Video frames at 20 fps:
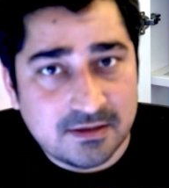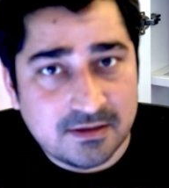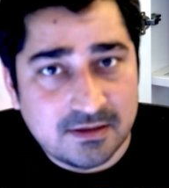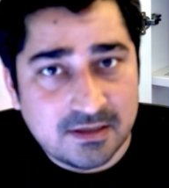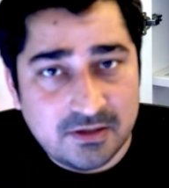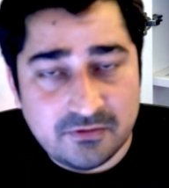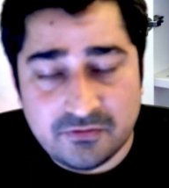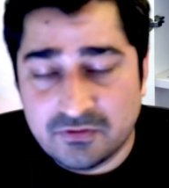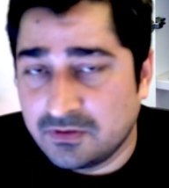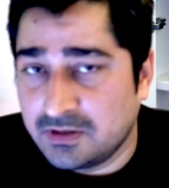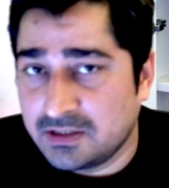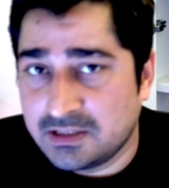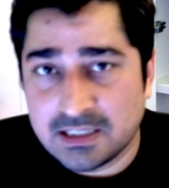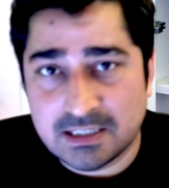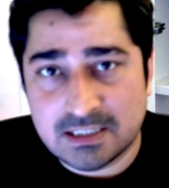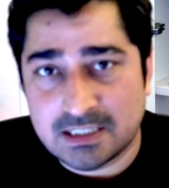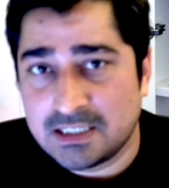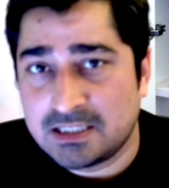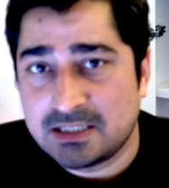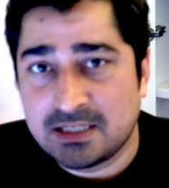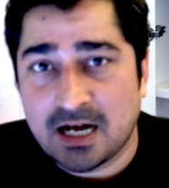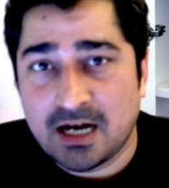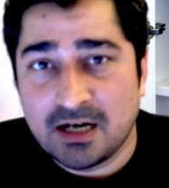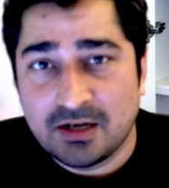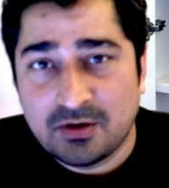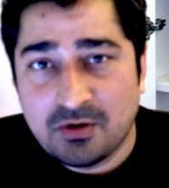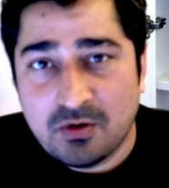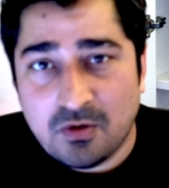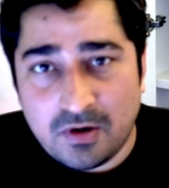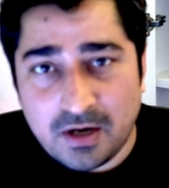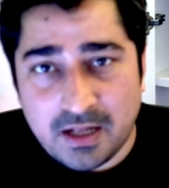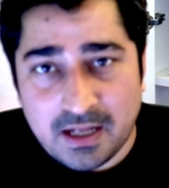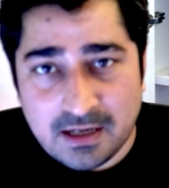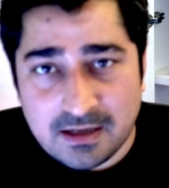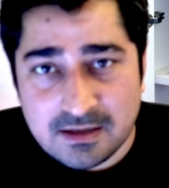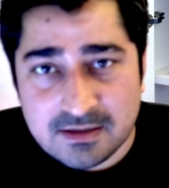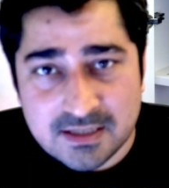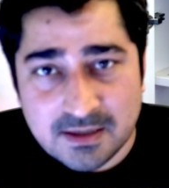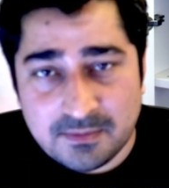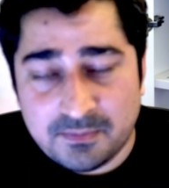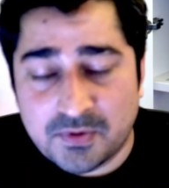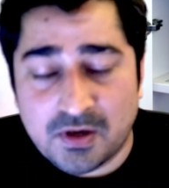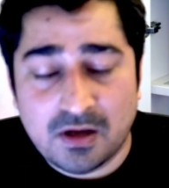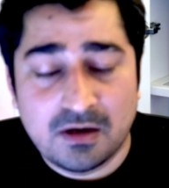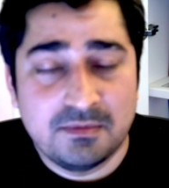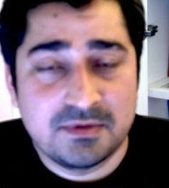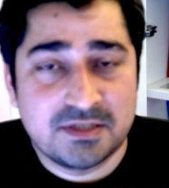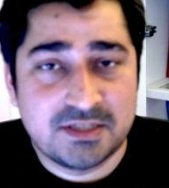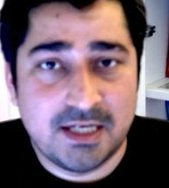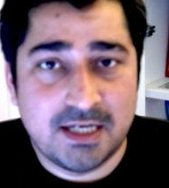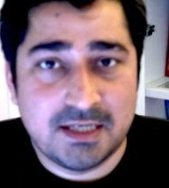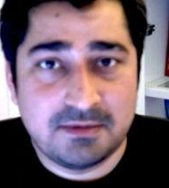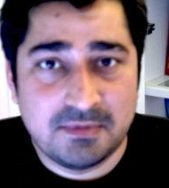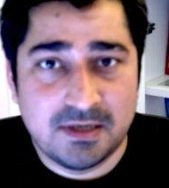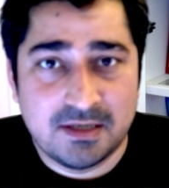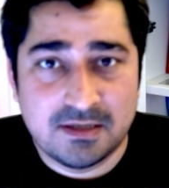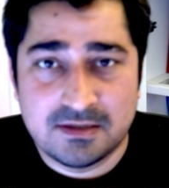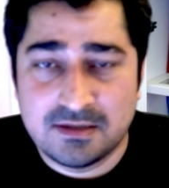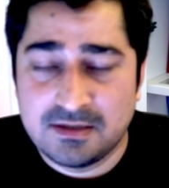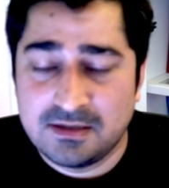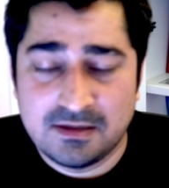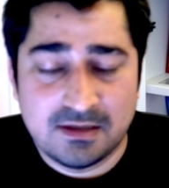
If you will just start coding some problem statement,